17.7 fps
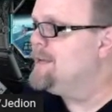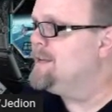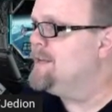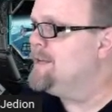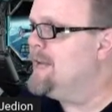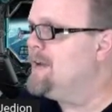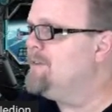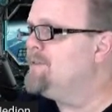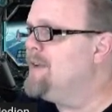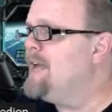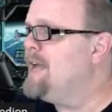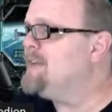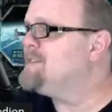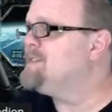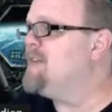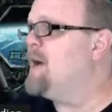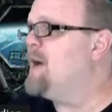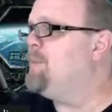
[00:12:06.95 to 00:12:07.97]
Now,
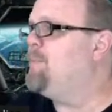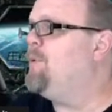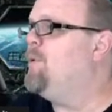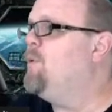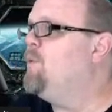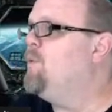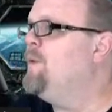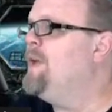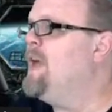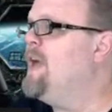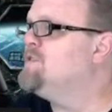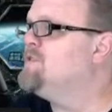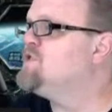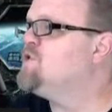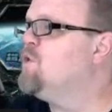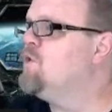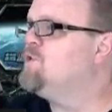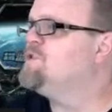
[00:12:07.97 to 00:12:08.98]
next up, we have
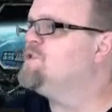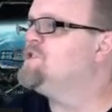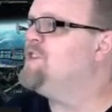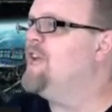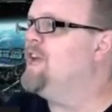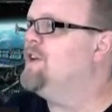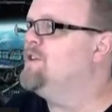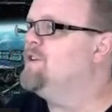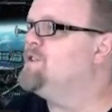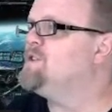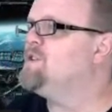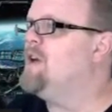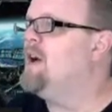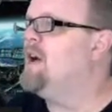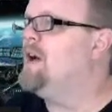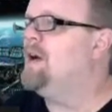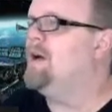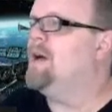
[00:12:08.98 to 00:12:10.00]
Solar Sails,
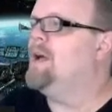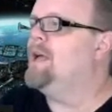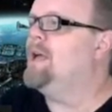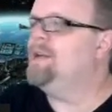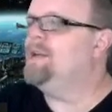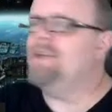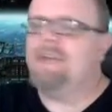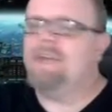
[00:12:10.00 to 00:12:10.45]
Andy